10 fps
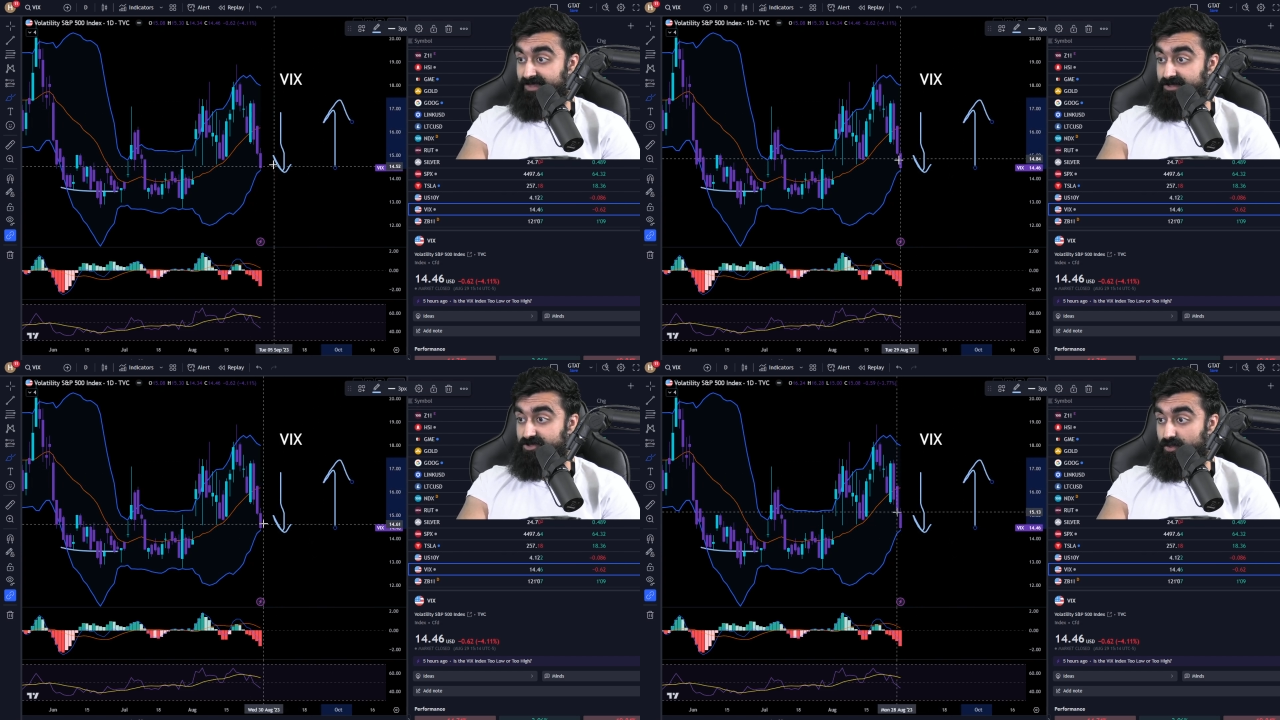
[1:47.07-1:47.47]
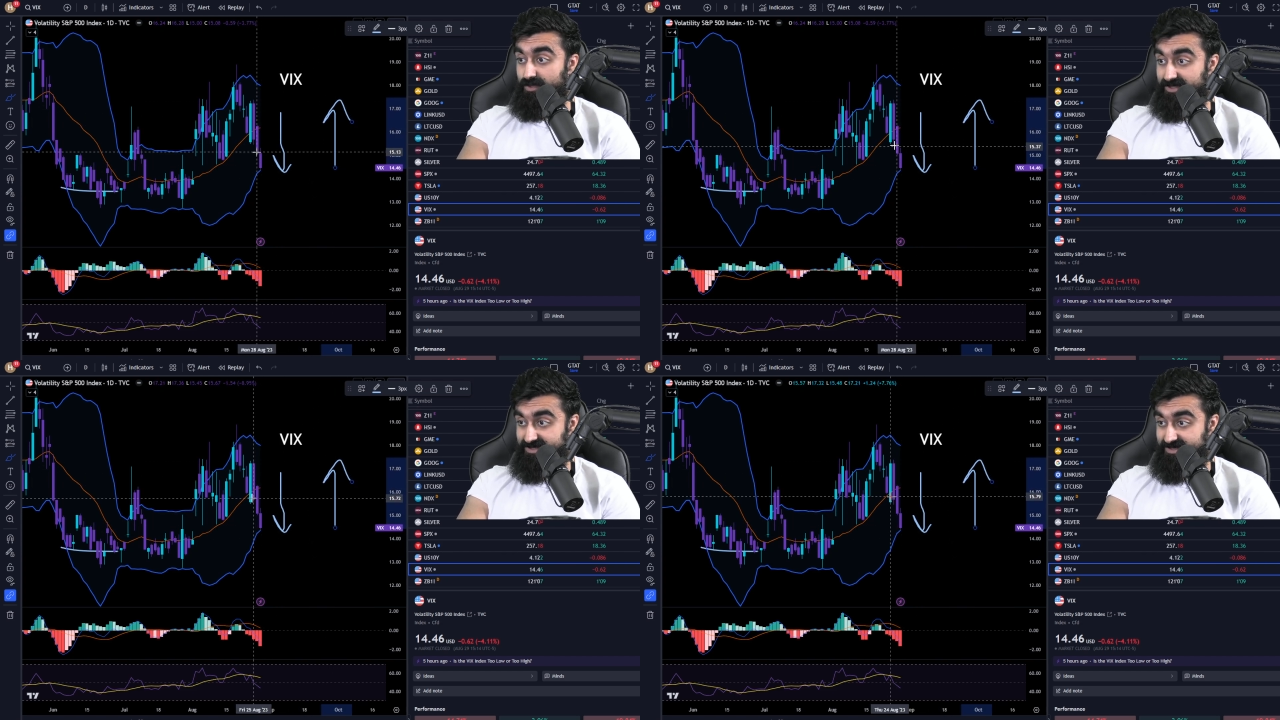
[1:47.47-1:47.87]
So we
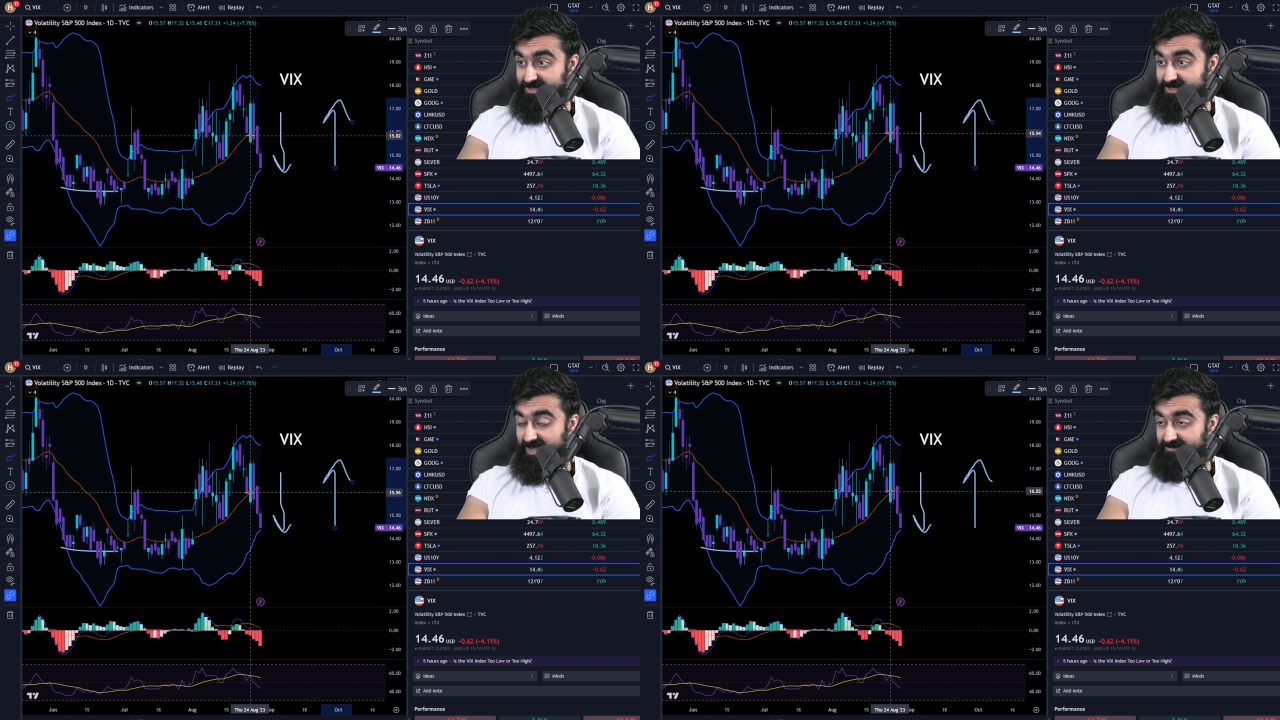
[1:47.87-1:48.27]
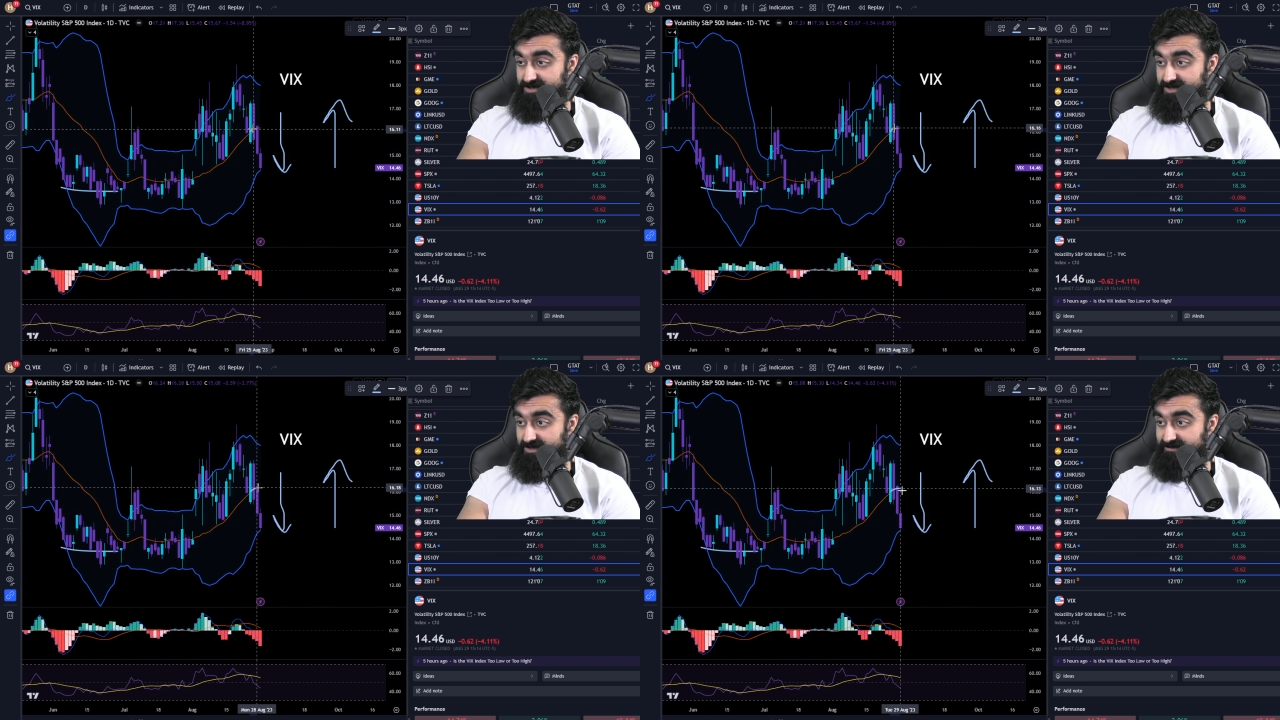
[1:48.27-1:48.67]
could see
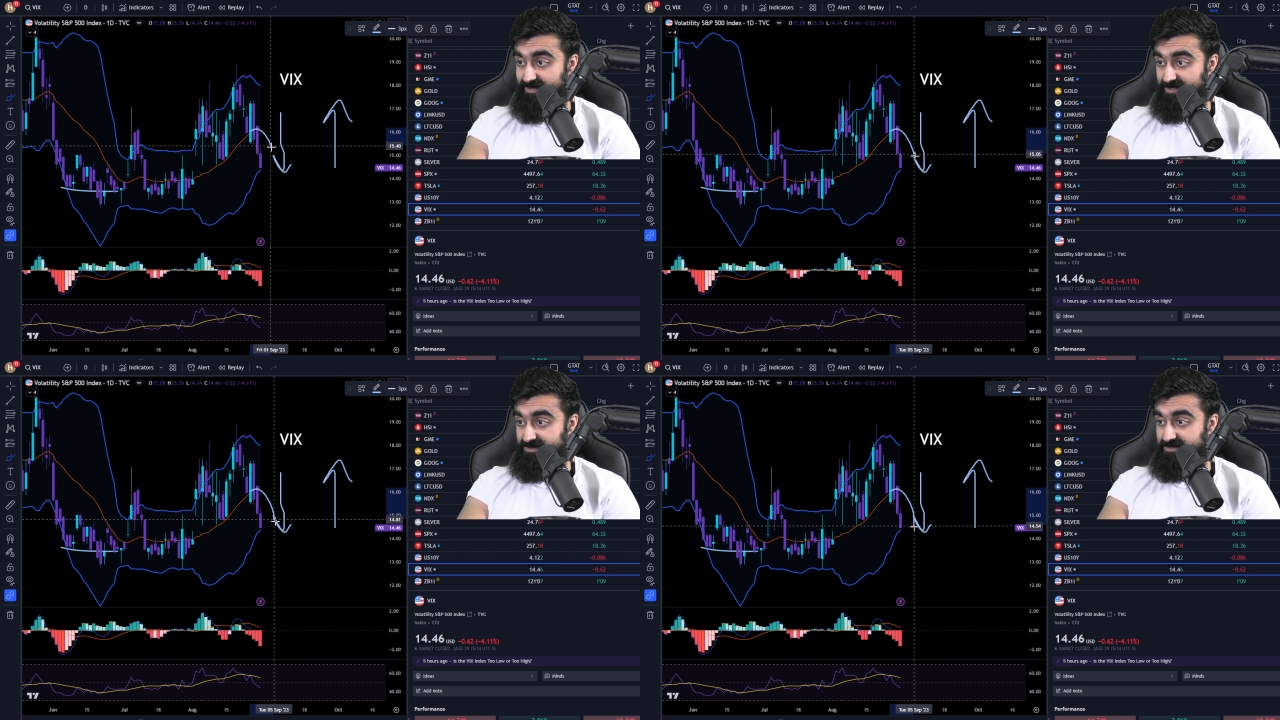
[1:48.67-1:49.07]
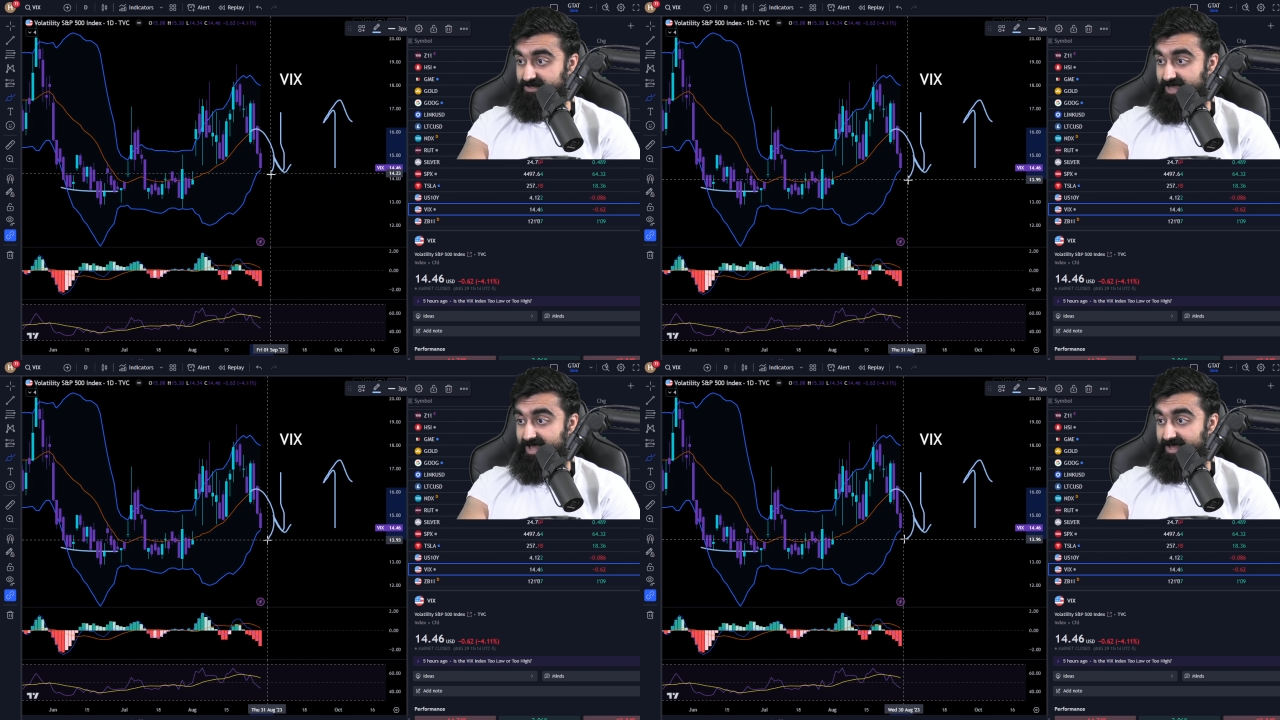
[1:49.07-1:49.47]
obviously the VIX
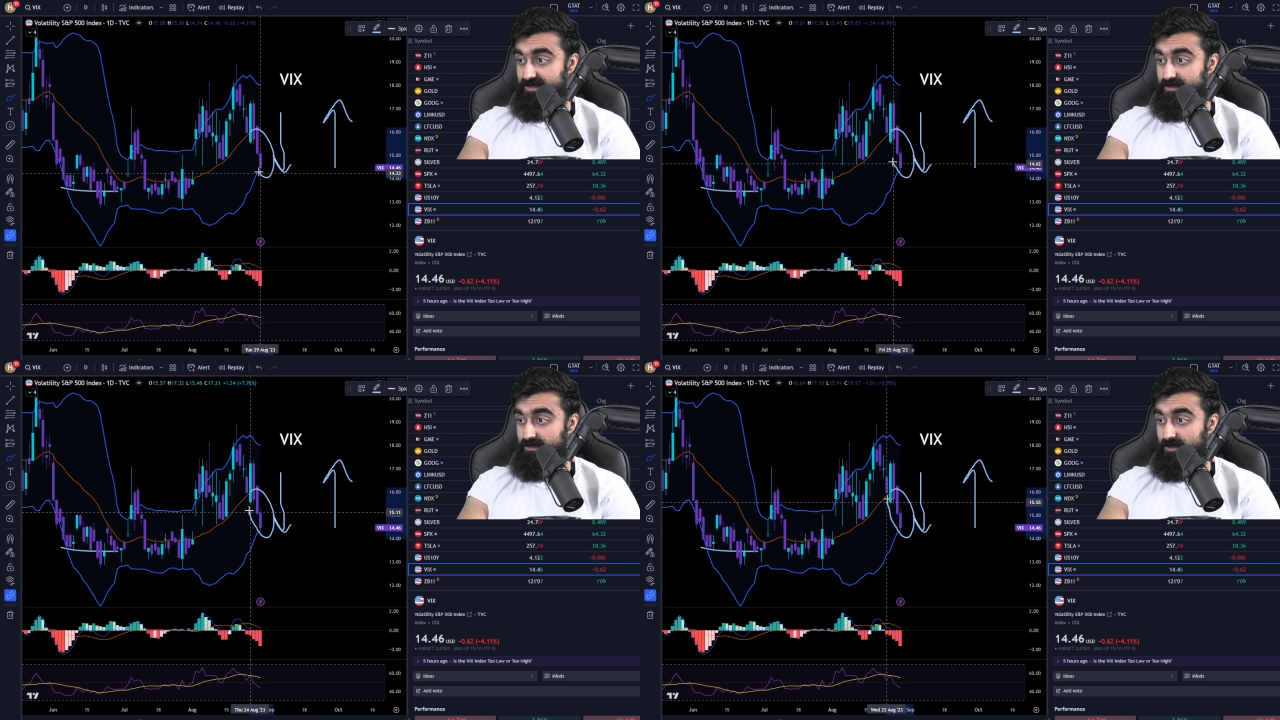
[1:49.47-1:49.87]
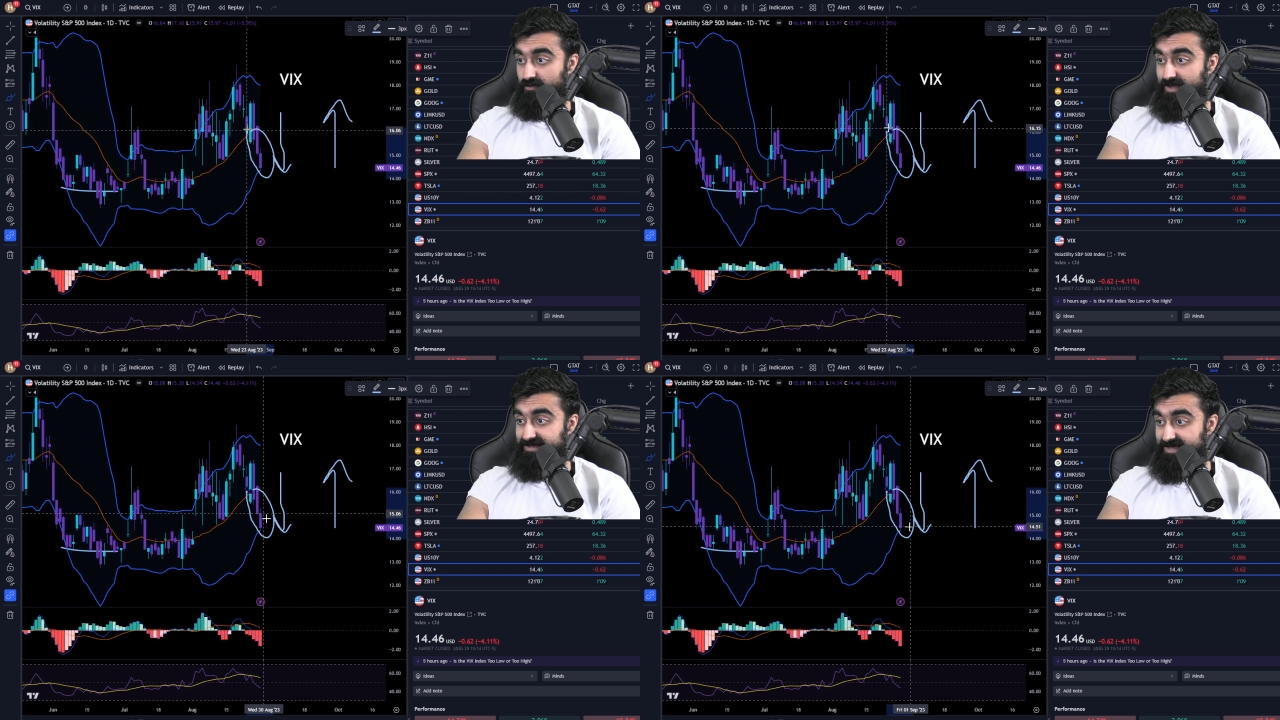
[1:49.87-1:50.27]
had a
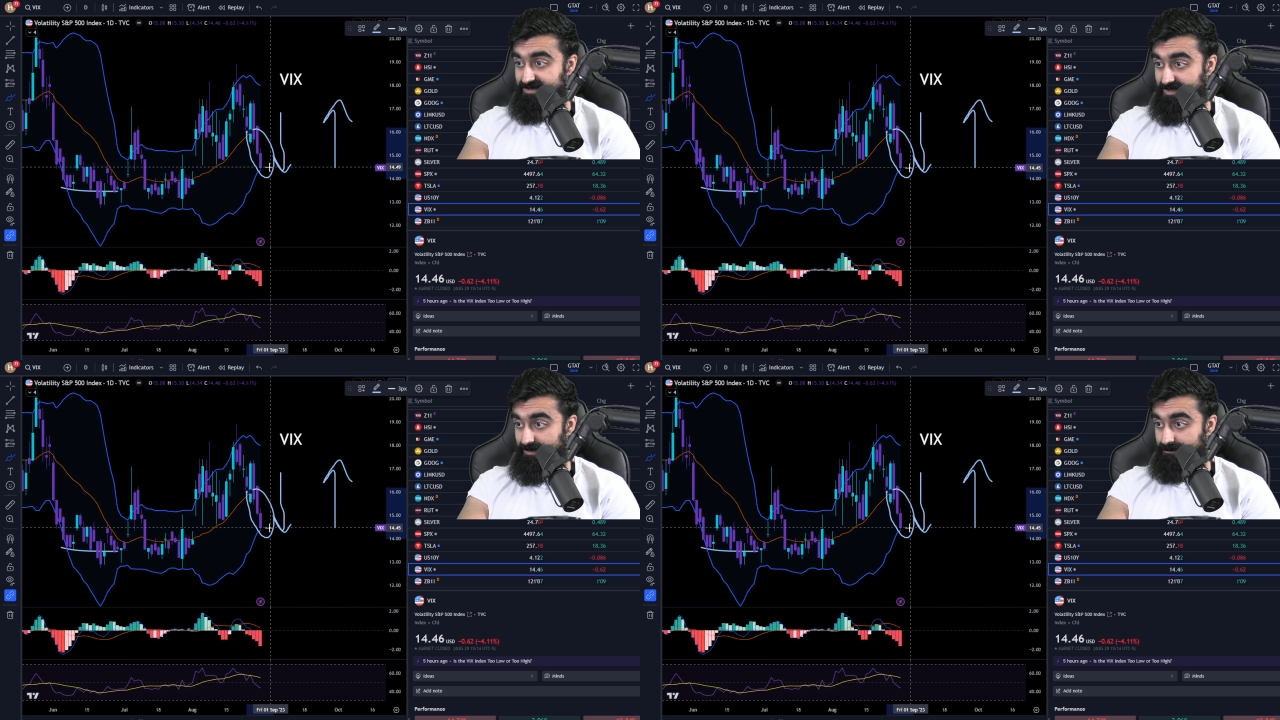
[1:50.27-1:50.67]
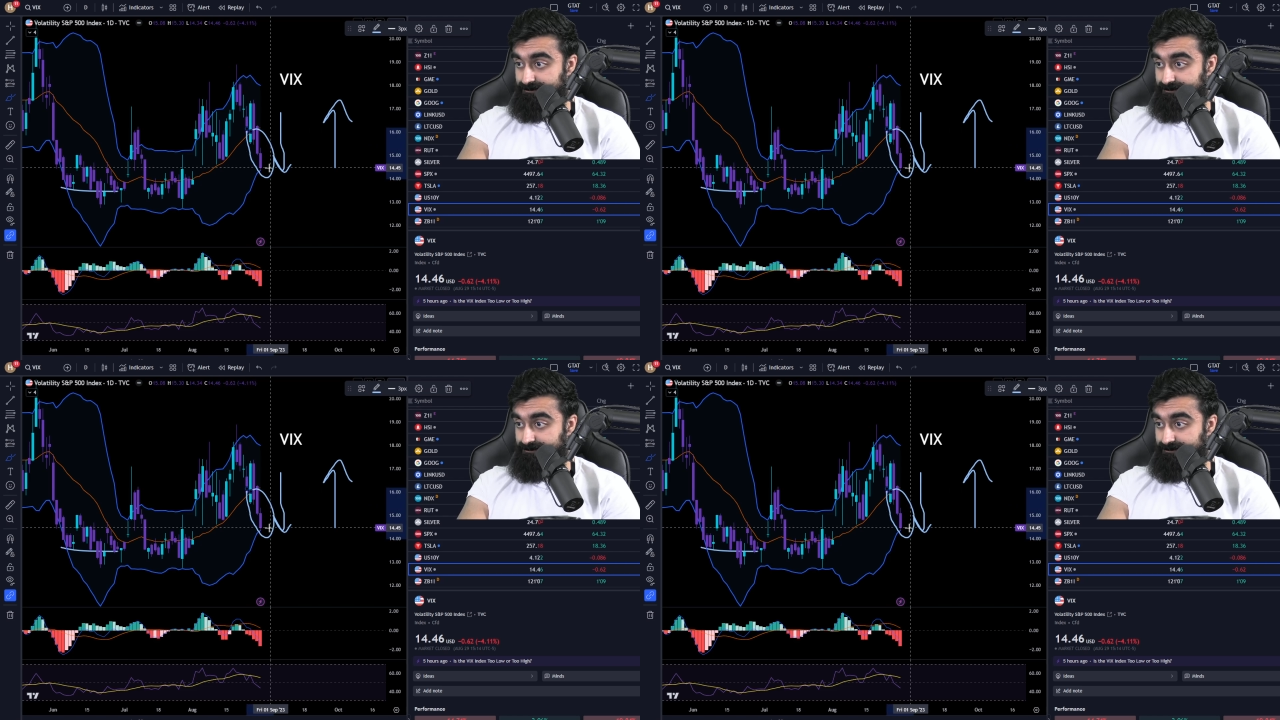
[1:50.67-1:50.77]
red day today.